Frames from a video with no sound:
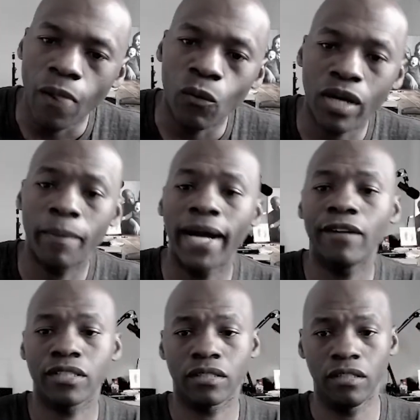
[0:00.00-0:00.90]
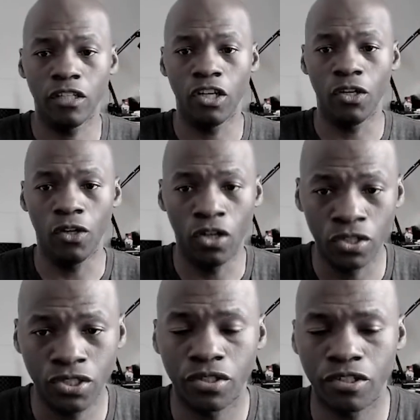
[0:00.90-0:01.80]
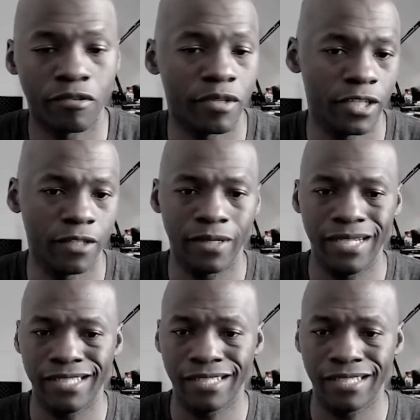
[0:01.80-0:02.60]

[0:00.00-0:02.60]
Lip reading: what about auto querying, right?